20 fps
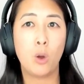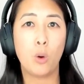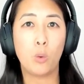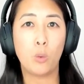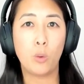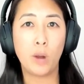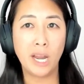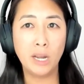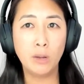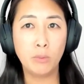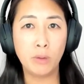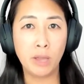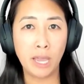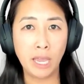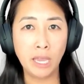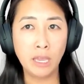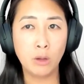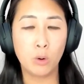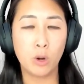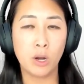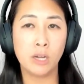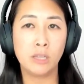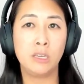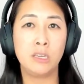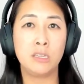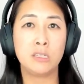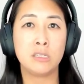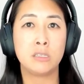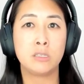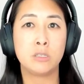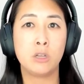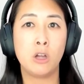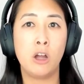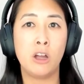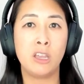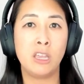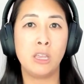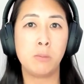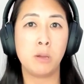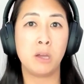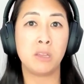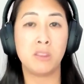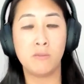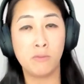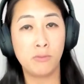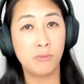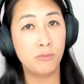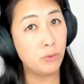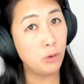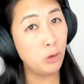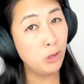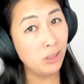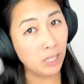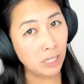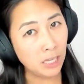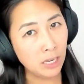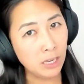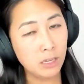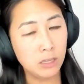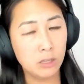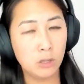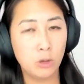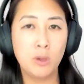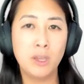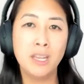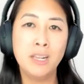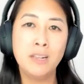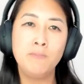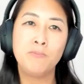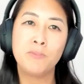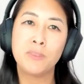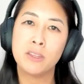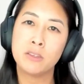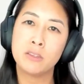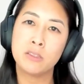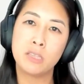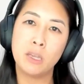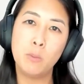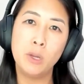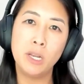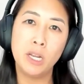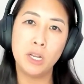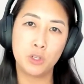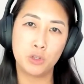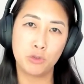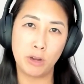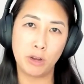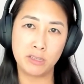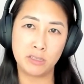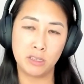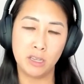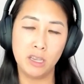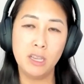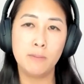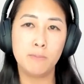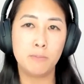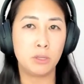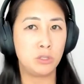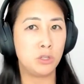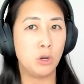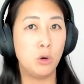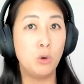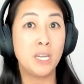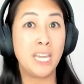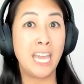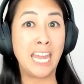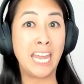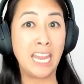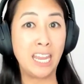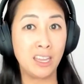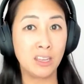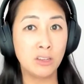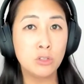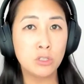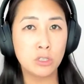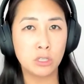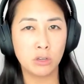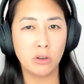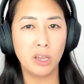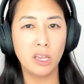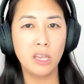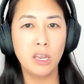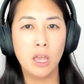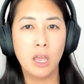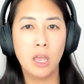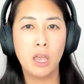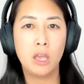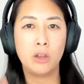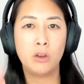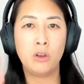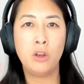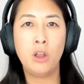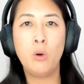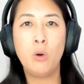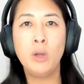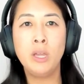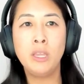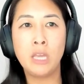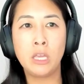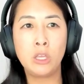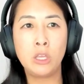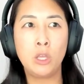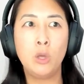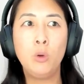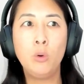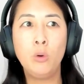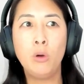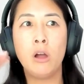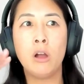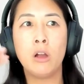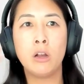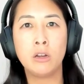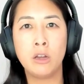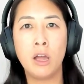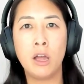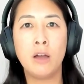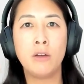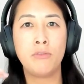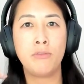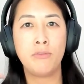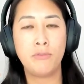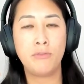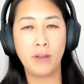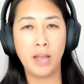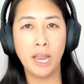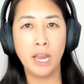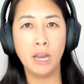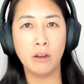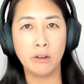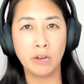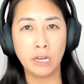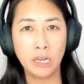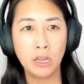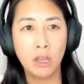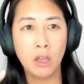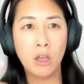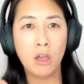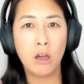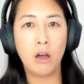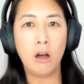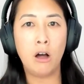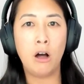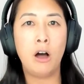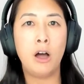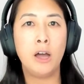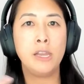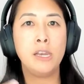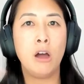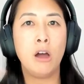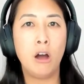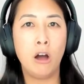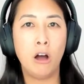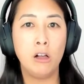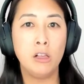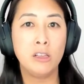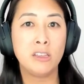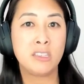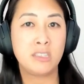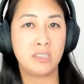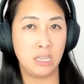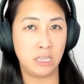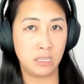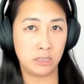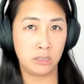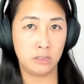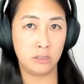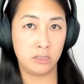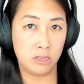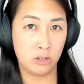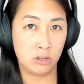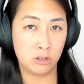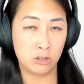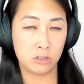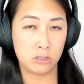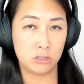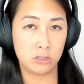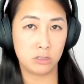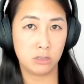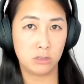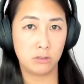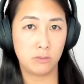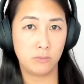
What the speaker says: right away, or at least talking about them fully. You can somewhat address it, but don't get into it, knowing that you are not firing on all cylinders.